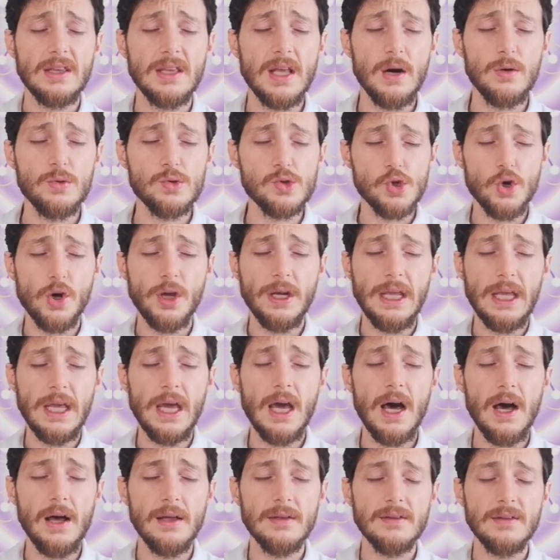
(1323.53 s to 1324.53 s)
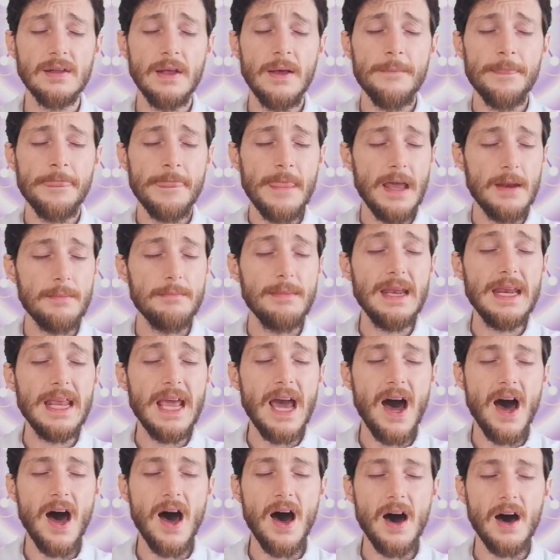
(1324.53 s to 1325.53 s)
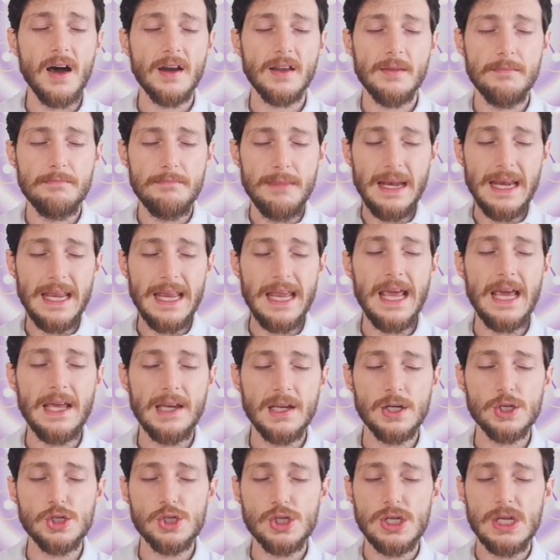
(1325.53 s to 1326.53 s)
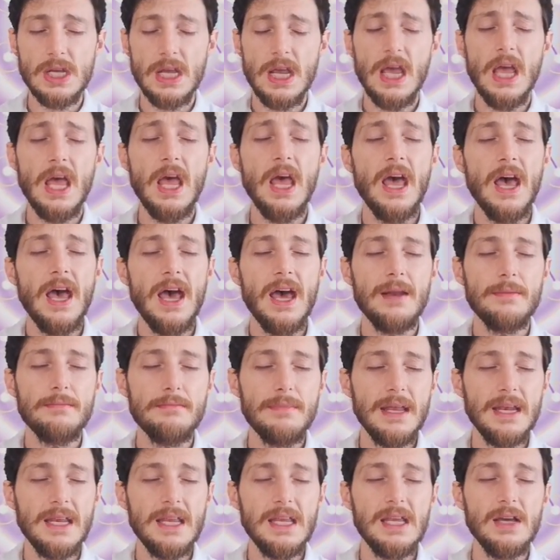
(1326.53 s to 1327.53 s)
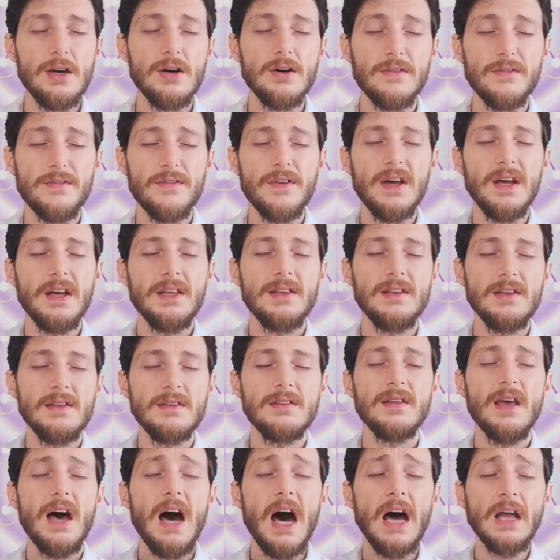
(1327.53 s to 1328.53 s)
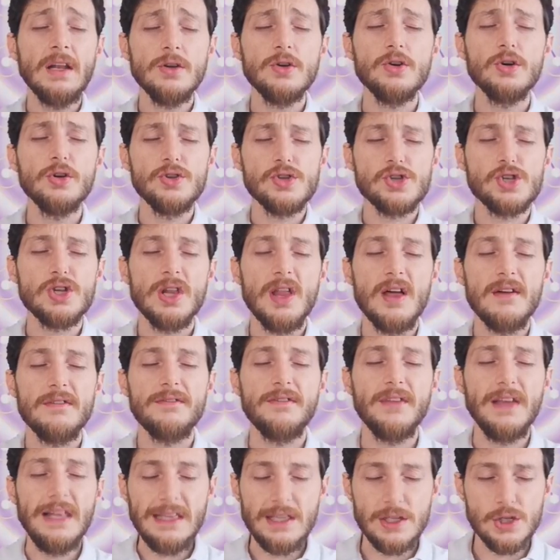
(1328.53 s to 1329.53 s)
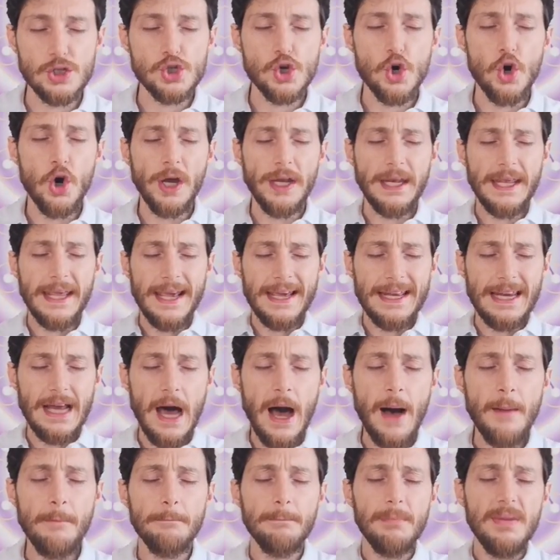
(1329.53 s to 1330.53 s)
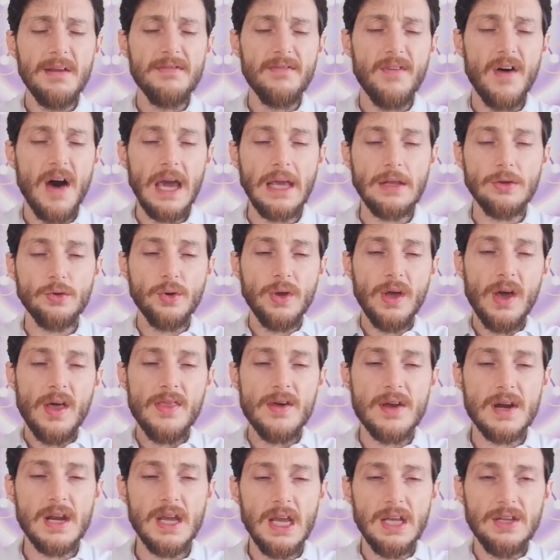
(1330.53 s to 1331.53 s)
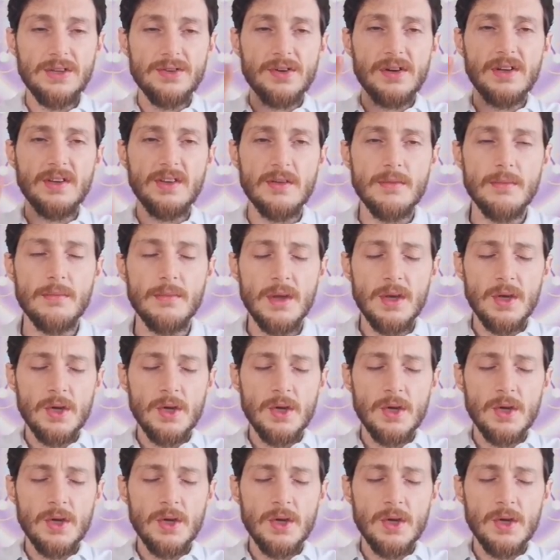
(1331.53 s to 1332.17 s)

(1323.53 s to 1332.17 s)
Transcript: now joining us, and many heart and many energy and many of this unconditional love field joining and amplifying together in rhythm.